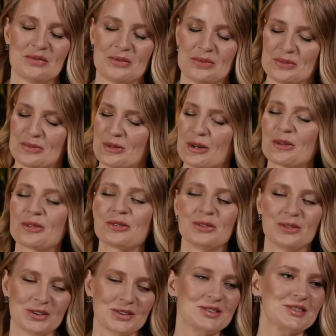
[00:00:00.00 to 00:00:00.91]
and
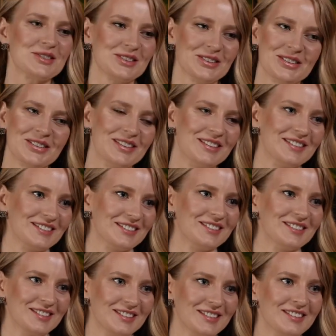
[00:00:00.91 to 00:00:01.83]
it was
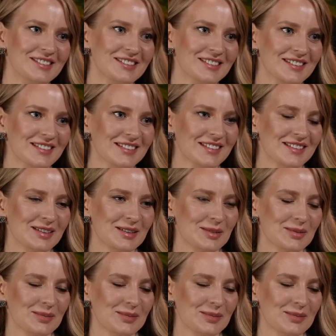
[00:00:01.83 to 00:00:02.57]
really nice